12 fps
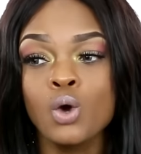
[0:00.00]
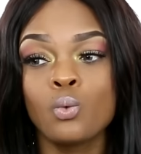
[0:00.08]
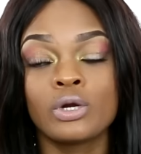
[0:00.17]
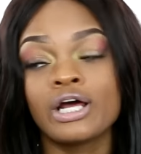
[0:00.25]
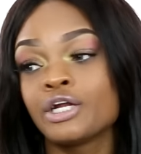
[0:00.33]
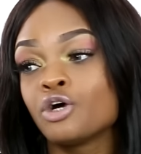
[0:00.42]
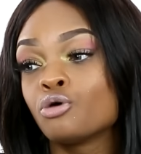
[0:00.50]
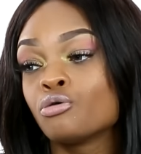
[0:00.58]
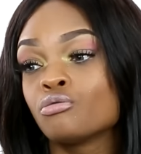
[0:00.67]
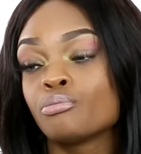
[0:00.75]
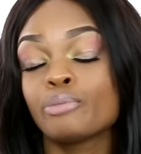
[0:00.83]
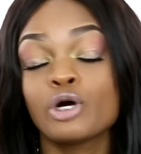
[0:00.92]
When I
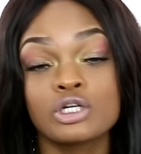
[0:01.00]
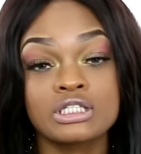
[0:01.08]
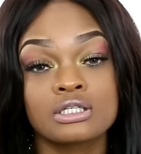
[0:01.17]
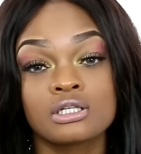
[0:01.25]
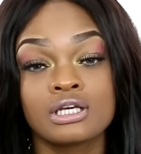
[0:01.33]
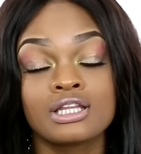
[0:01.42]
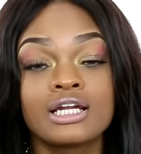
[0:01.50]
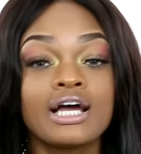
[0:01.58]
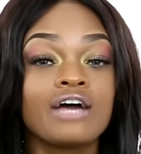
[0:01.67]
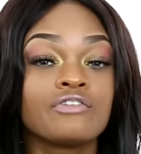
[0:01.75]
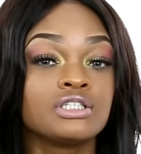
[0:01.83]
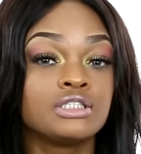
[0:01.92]
know personally that I
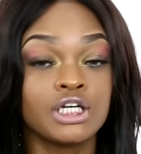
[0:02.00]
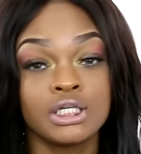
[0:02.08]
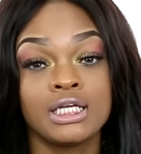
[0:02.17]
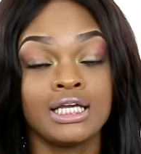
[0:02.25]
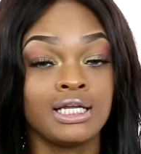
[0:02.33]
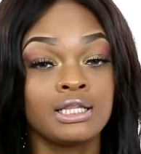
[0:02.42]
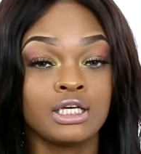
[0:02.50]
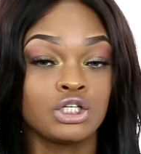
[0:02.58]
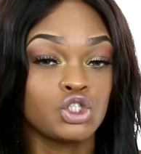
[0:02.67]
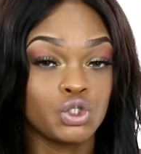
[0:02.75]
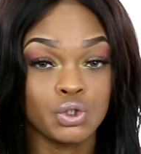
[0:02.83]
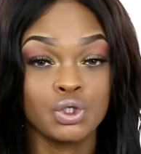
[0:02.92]
haven't done anything
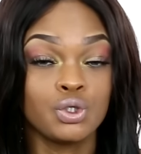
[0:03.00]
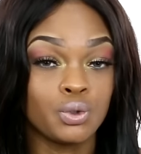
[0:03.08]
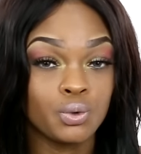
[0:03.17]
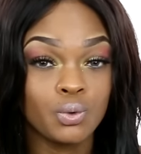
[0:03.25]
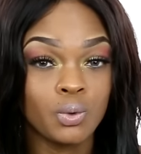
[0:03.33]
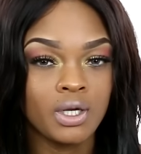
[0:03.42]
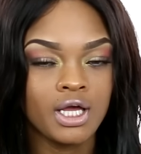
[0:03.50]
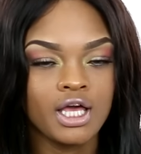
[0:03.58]
to you,